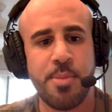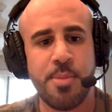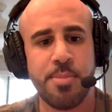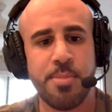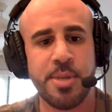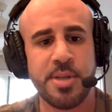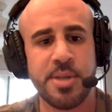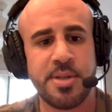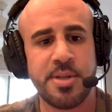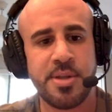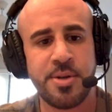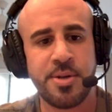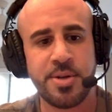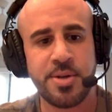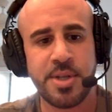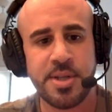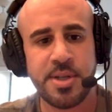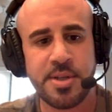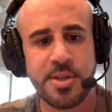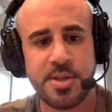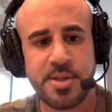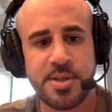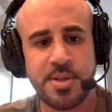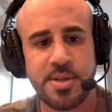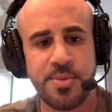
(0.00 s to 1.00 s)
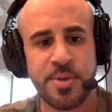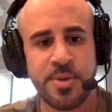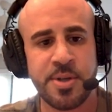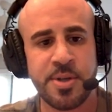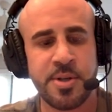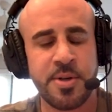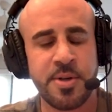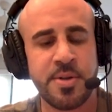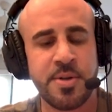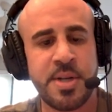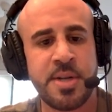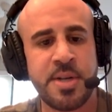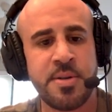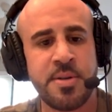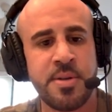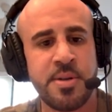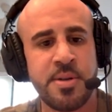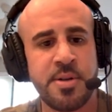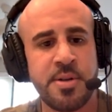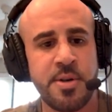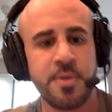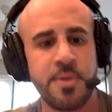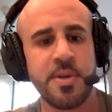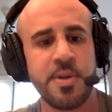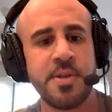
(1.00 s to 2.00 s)
but tokens. We're going to go down in the
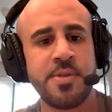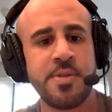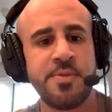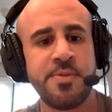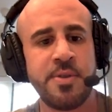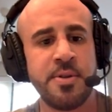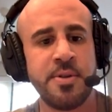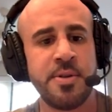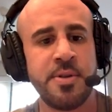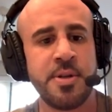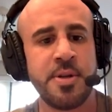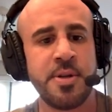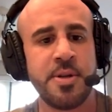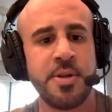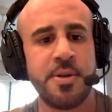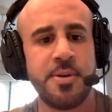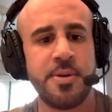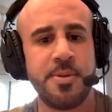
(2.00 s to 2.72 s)
tokens folder.